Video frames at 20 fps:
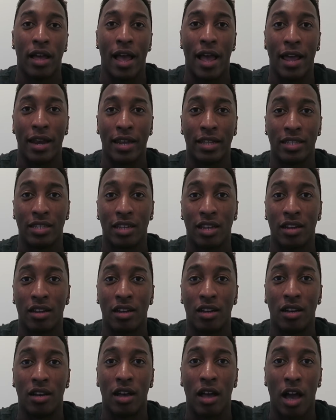and it's going
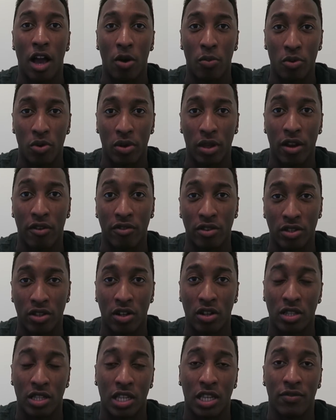to help you get
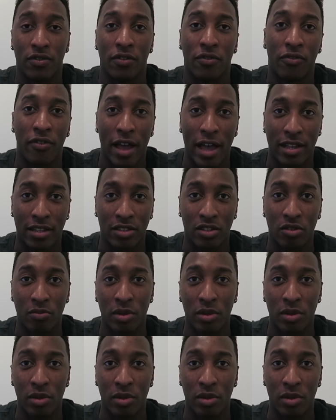results even faster,